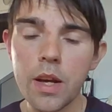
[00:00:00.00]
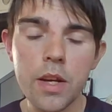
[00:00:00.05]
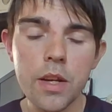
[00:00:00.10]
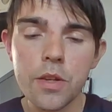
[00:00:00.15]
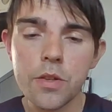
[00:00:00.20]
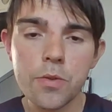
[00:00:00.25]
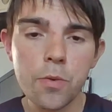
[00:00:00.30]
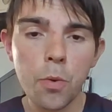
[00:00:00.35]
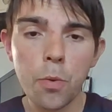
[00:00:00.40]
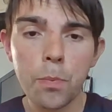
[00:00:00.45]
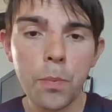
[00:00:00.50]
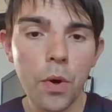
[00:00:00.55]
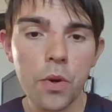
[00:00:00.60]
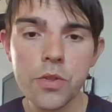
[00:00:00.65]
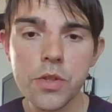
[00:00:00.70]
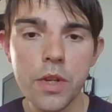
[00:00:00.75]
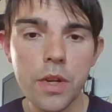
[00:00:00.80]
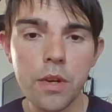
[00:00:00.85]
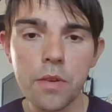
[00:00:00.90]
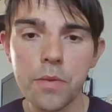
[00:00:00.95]
it's all
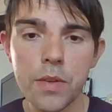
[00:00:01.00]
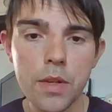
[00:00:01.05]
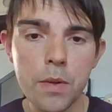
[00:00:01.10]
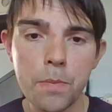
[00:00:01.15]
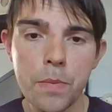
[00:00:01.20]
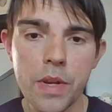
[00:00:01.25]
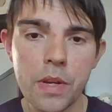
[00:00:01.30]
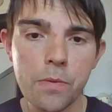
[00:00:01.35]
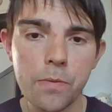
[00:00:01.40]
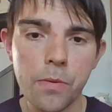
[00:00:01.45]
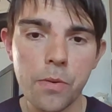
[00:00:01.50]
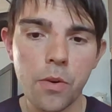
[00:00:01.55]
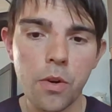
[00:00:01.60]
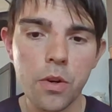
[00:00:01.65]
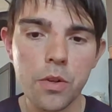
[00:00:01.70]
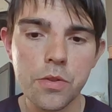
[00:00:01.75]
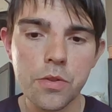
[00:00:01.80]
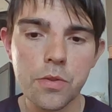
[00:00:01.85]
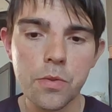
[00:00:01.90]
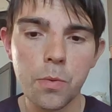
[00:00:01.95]
positive at the minute for
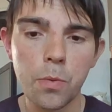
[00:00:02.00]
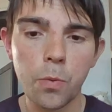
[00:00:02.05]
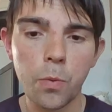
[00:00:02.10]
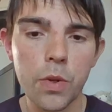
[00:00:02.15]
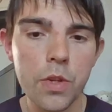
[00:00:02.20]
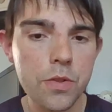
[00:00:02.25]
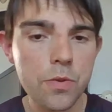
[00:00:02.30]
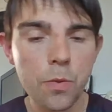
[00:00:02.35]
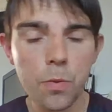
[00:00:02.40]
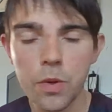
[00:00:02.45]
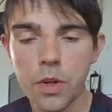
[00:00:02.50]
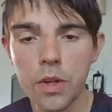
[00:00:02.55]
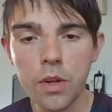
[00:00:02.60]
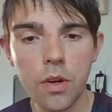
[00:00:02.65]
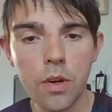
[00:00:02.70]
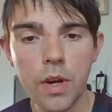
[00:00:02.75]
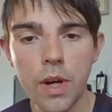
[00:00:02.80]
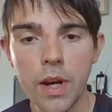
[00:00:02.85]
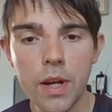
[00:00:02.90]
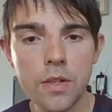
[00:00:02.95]
Arsenal. It's all in
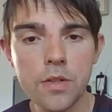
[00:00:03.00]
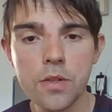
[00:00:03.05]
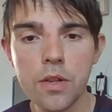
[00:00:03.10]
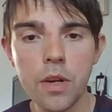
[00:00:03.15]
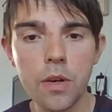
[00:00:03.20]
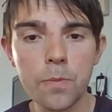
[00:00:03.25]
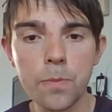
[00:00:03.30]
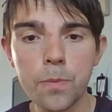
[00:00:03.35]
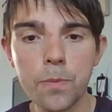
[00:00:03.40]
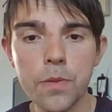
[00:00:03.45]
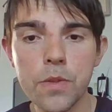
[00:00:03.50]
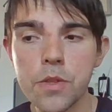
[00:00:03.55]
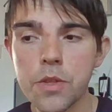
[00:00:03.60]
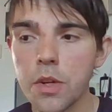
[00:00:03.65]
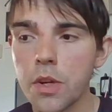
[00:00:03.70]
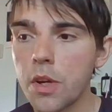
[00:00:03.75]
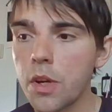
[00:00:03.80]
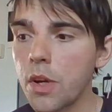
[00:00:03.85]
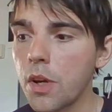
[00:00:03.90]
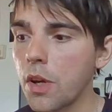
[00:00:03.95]
our hands, and
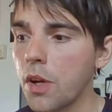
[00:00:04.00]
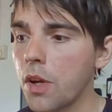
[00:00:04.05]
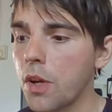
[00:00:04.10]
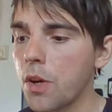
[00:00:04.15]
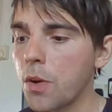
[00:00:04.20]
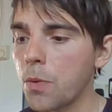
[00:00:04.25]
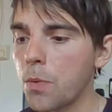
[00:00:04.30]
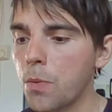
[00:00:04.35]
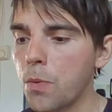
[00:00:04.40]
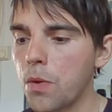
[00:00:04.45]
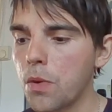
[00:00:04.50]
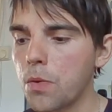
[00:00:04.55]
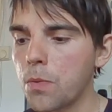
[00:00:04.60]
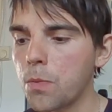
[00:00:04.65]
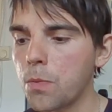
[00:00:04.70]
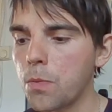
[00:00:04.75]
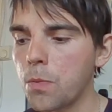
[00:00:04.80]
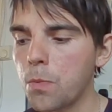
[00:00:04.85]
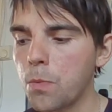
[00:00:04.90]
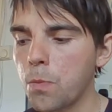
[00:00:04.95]

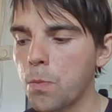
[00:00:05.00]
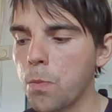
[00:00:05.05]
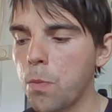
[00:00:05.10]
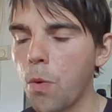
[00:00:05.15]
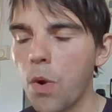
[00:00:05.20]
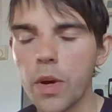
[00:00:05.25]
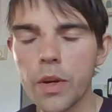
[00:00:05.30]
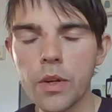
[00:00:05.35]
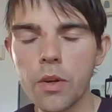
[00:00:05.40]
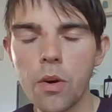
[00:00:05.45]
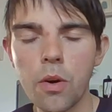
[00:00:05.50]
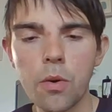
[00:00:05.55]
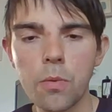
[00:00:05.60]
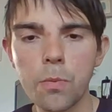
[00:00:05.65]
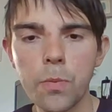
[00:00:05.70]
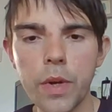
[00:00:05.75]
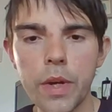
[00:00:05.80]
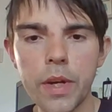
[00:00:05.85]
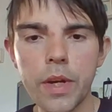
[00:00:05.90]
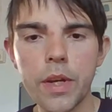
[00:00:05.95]
why can't
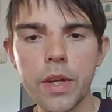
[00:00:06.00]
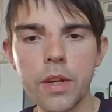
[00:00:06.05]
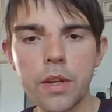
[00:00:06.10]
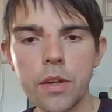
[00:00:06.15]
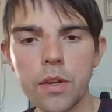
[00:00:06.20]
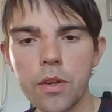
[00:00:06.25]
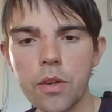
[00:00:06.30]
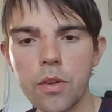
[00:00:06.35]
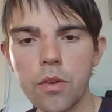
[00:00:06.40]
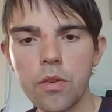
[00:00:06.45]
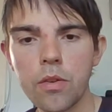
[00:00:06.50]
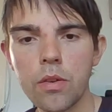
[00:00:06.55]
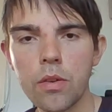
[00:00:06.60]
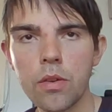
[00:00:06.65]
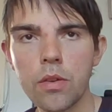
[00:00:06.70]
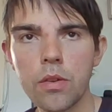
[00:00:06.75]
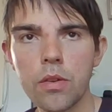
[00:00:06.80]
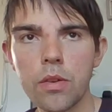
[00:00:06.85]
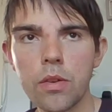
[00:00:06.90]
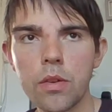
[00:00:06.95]
we
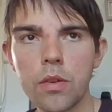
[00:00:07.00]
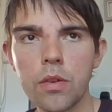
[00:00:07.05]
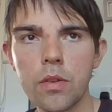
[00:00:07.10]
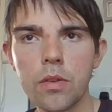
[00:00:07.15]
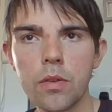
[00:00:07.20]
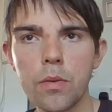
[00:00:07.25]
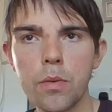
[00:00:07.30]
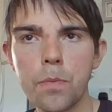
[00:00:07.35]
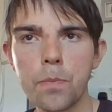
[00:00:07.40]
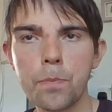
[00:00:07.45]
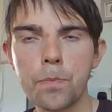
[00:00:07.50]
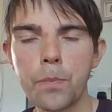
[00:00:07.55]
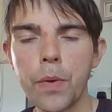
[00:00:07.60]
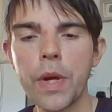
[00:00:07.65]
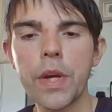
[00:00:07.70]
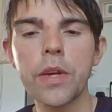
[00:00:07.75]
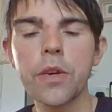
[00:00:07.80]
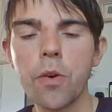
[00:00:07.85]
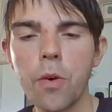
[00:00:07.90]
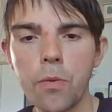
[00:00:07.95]

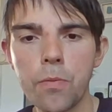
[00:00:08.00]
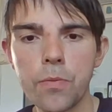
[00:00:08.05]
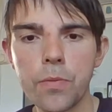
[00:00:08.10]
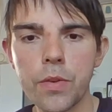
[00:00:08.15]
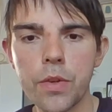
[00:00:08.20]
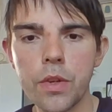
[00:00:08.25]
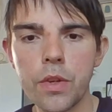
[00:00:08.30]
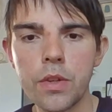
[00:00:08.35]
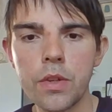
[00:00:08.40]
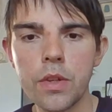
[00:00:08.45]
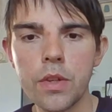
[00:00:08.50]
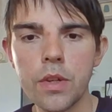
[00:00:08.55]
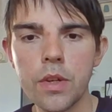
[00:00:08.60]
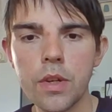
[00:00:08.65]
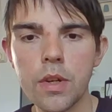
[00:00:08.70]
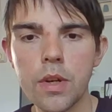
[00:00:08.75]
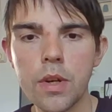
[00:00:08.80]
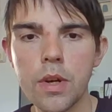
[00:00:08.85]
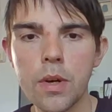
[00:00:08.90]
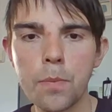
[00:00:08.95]
be confident
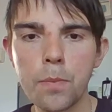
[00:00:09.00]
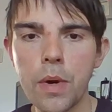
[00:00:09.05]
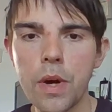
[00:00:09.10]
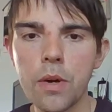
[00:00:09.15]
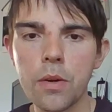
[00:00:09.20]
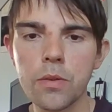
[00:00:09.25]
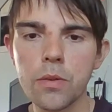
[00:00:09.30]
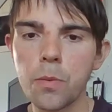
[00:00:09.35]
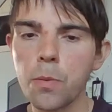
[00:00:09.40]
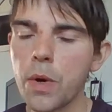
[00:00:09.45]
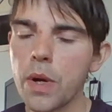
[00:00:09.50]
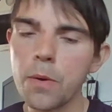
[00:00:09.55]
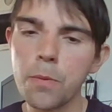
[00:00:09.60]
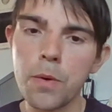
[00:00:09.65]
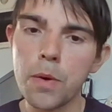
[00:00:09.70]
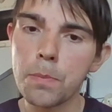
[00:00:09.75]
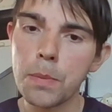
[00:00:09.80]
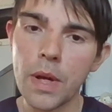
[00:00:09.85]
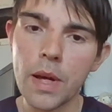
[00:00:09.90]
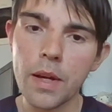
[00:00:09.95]
about the way
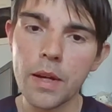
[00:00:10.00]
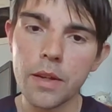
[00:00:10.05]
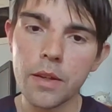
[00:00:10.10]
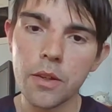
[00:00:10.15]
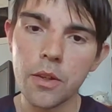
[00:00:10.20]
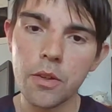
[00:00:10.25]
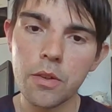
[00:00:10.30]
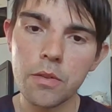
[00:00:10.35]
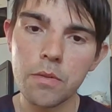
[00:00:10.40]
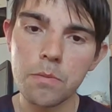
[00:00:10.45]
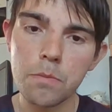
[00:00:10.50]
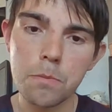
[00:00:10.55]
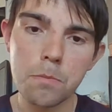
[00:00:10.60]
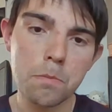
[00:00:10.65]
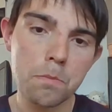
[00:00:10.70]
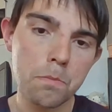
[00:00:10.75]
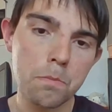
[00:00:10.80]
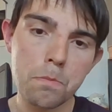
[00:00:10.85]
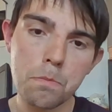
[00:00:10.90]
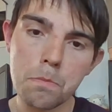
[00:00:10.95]
we're playing?
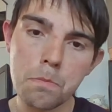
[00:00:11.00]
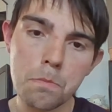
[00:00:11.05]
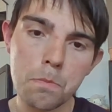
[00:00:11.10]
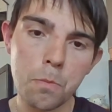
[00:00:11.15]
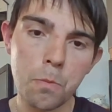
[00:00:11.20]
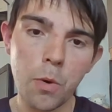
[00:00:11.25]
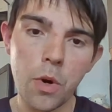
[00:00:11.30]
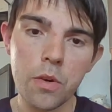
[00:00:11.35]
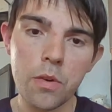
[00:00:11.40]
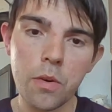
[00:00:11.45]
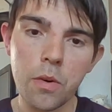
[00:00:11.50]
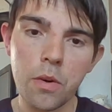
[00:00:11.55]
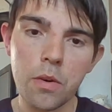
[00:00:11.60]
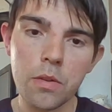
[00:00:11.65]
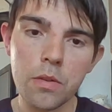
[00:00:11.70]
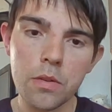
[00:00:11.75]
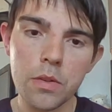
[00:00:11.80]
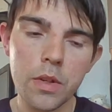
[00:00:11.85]
Why not?